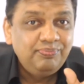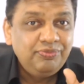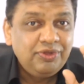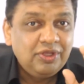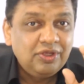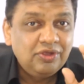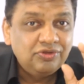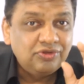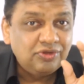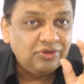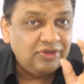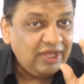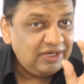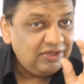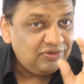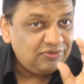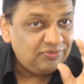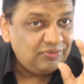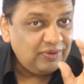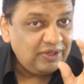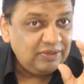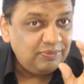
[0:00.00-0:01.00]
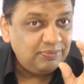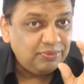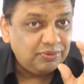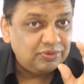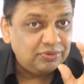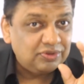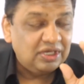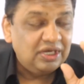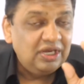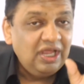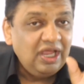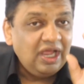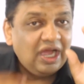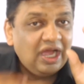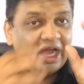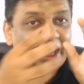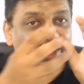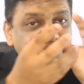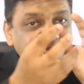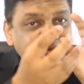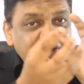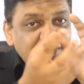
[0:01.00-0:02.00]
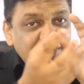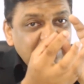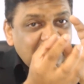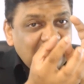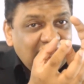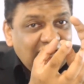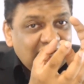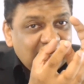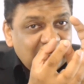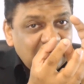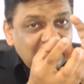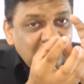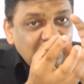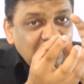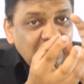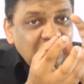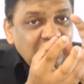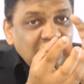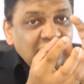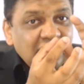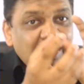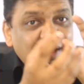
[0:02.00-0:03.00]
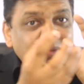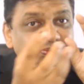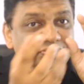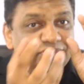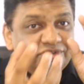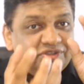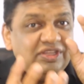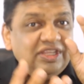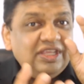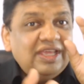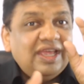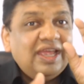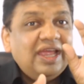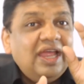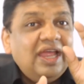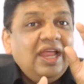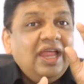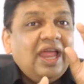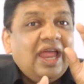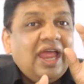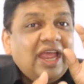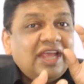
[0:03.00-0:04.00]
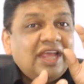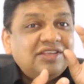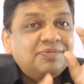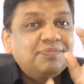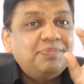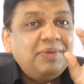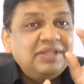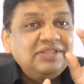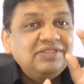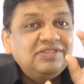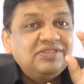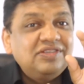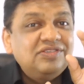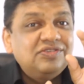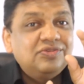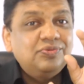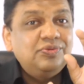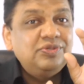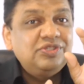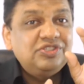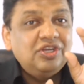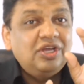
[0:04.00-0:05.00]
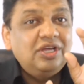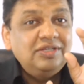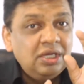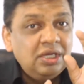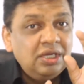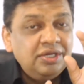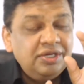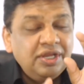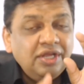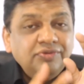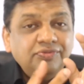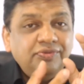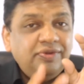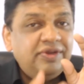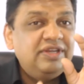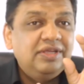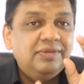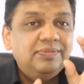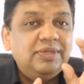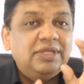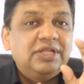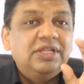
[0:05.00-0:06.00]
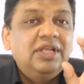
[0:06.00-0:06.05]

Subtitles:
So that is very important. After that comes the expenses which are non-variable.